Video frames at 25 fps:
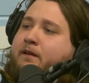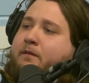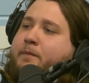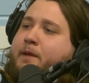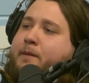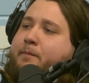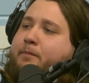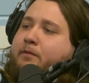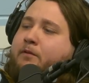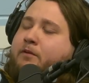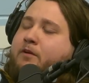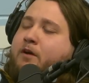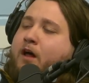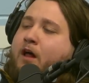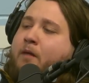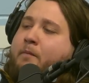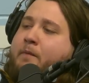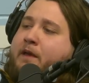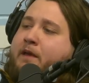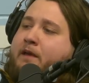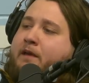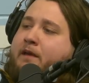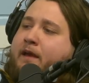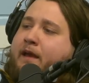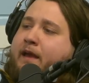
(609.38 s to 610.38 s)
people call
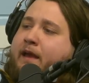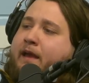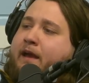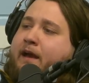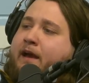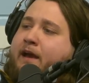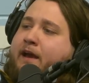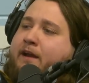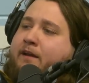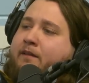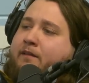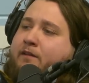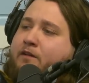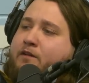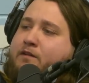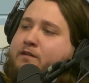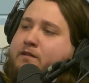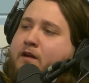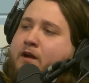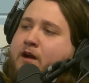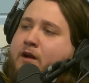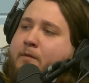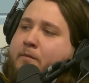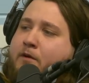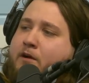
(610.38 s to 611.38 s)
me. Hey, I had a little
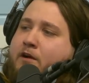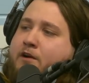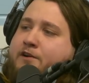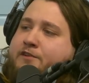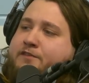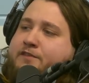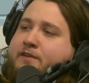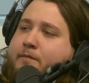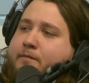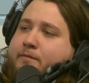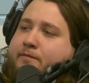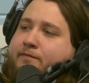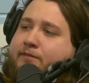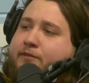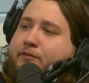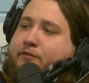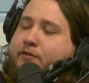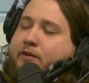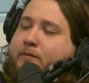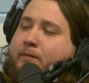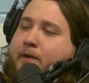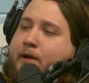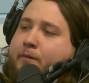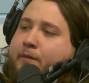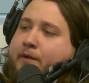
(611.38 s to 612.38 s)
songbird or something flew
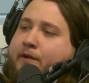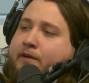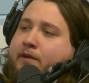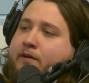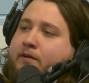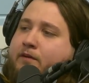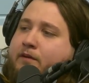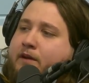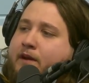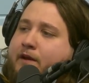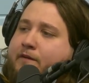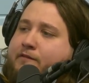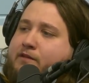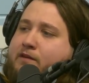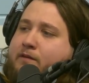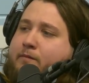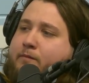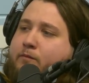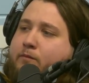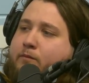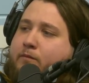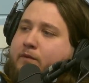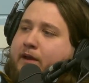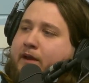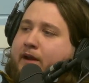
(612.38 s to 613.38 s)
into my window. Could I have
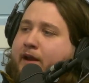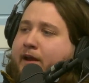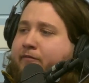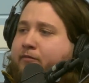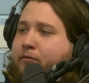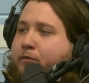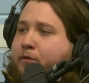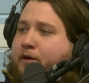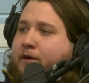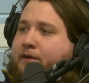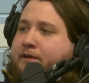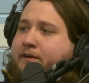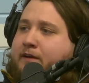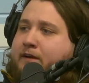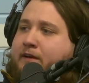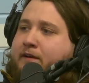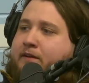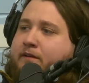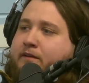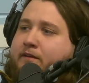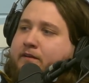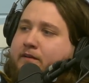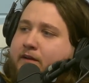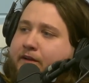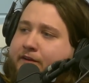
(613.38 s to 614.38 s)
something? Could I have it worked
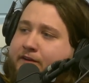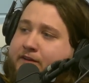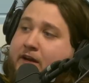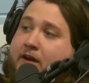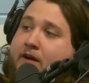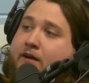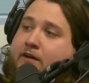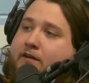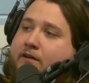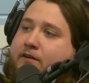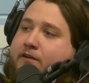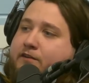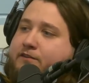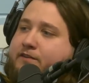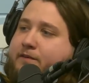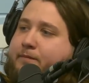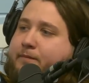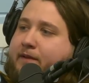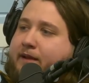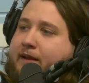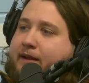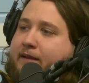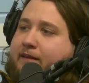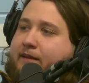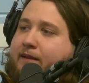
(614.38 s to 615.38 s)
on? A duck or
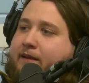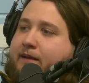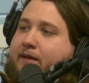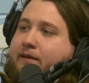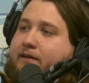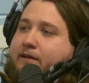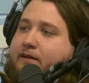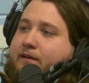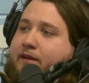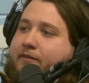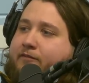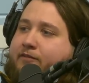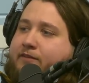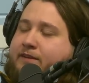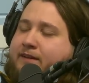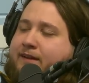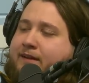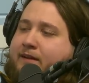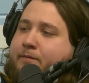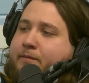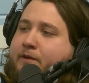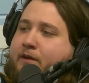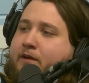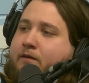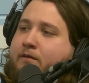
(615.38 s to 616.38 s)
something like that. And you have to tell
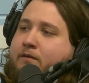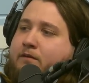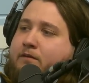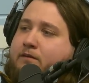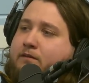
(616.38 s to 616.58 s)
them no.